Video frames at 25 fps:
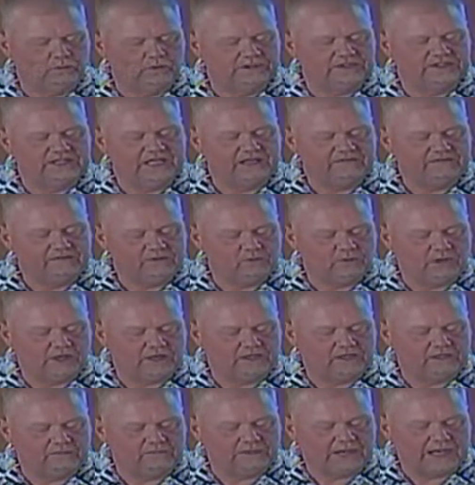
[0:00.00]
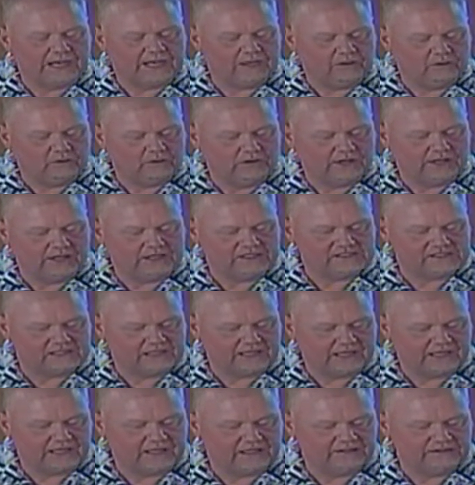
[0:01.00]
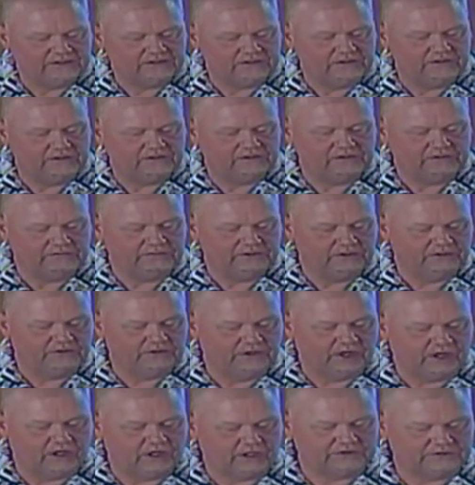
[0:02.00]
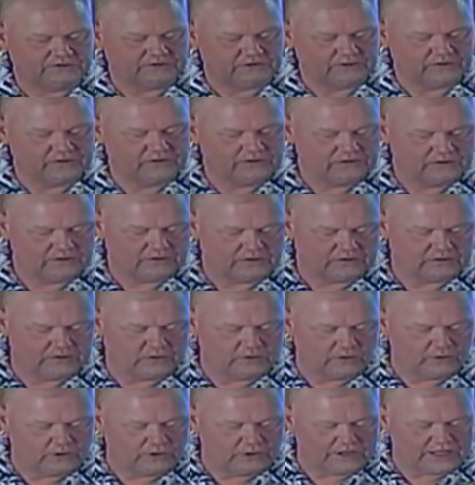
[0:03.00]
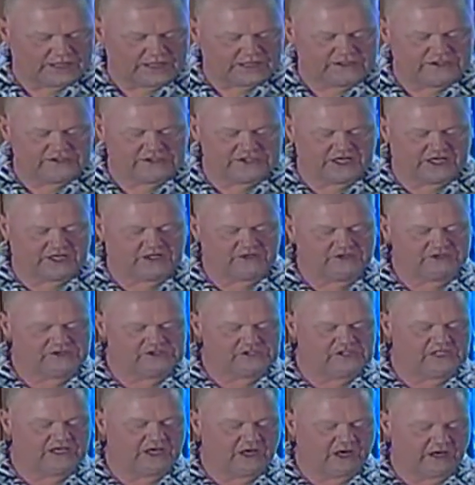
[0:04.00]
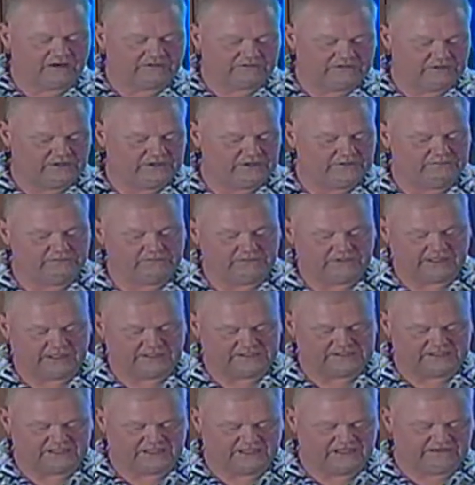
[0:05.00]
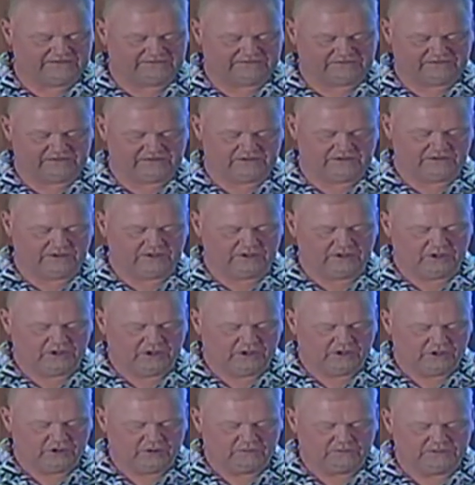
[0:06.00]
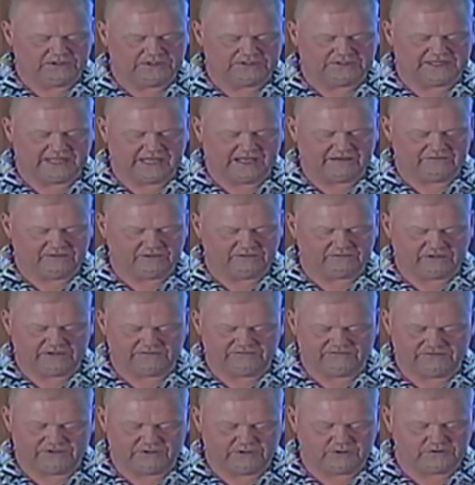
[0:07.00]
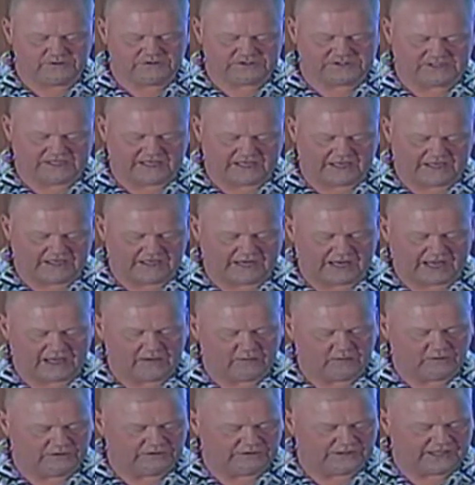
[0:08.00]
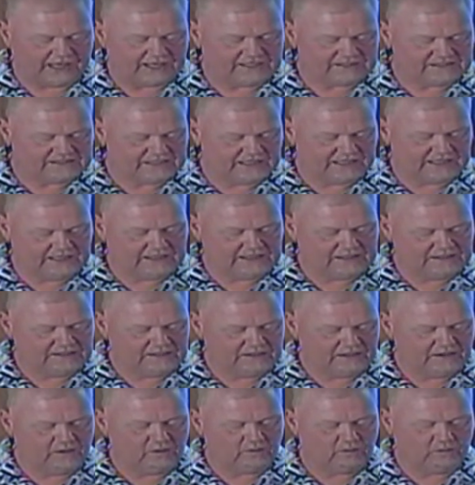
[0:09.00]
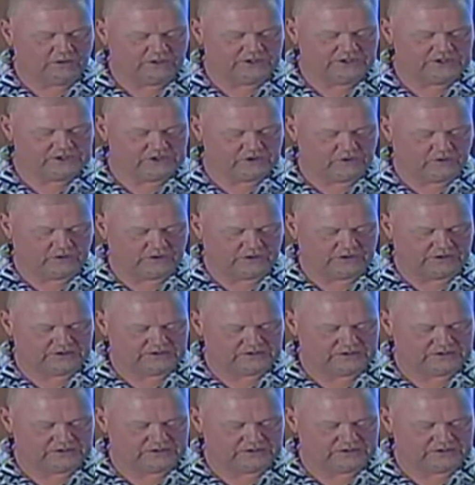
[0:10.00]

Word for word: David wanted to buy Ornan's land to, to build the altar, Ornan generously offered him as a gift. But David refused, saying, I will not take what is yours